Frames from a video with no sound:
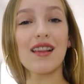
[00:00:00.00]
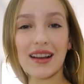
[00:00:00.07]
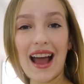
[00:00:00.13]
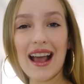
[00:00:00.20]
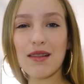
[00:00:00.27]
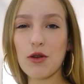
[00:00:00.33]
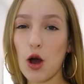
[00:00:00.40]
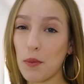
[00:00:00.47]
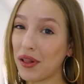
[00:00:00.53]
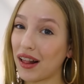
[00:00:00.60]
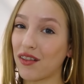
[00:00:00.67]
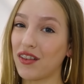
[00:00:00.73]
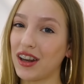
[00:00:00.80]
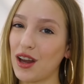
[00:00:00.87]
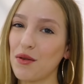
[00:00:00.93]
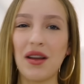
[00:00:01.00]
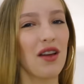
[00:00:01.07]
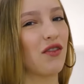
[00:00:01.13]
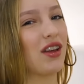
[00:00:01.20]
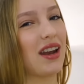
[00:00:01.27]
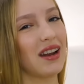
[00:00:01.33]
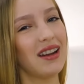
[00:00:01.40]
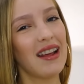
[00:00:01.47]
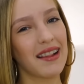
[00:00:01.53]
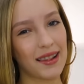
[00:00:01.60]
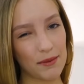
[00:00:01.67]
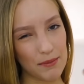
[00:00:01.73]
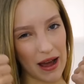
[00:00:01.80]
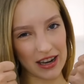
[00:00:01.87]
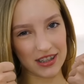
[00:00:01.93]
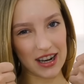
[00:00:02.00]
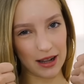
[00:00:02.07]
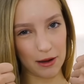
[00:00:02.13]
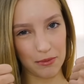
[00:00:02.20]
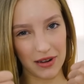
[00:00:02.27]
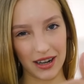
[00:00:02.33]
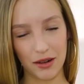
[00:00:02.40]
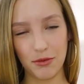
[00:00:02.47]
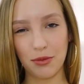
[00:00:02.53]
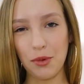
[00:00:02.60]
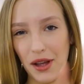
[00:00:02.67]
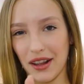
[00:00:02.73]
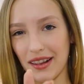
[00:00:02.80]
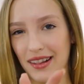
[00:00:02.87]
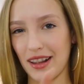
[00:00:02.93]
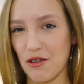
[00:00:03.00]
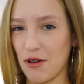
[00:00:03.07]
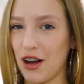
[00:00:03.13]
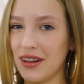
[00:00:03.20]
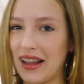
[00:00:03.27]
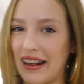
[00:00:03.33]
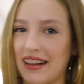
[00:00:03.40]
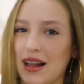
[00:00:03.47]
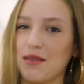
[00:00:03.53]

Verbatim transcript: So guys, we hope you liked this video. If you did, smash that like button and we'll see you all next